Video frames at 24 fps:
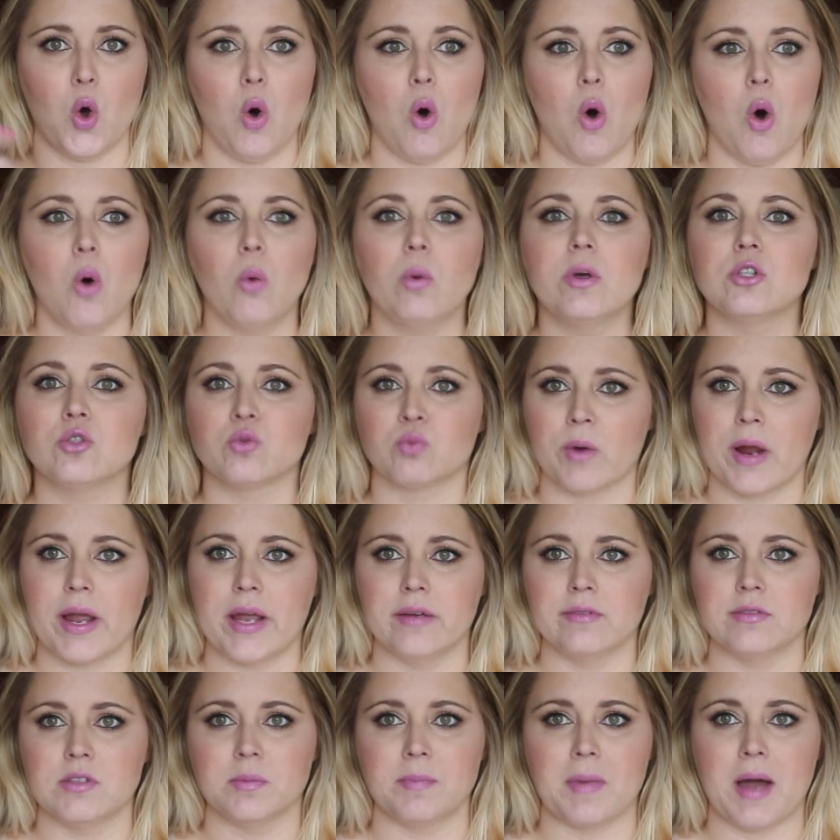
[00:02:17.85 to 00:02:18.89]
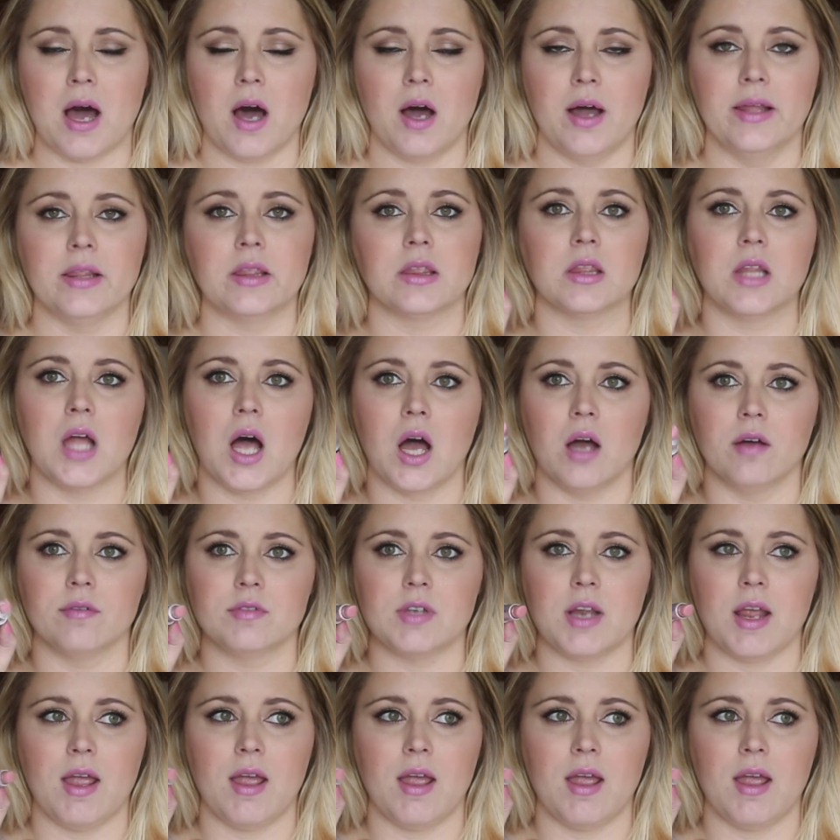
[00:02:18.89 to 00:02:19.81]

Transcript: always raved about and loved,